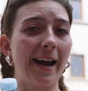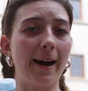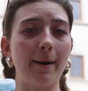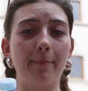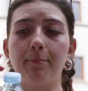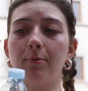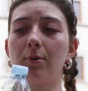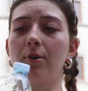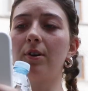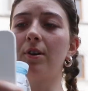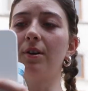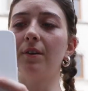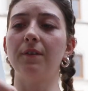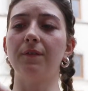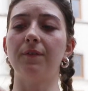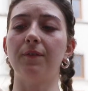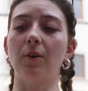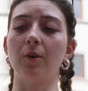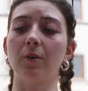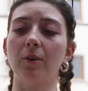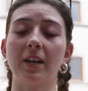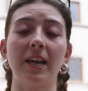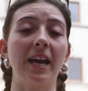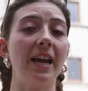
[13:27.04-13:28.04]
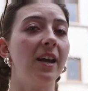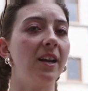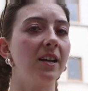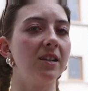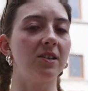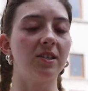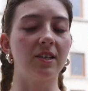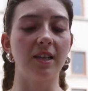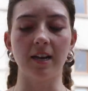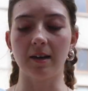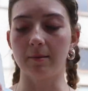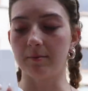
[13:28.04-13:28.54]
Apple, phone
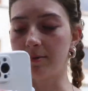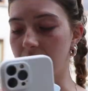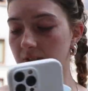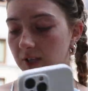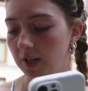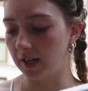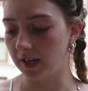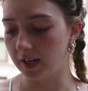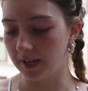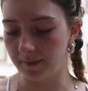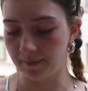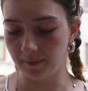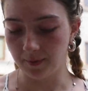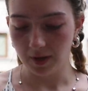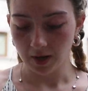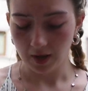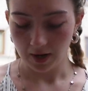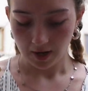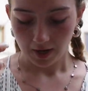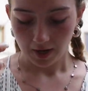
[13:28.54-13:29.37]
case, Amazon.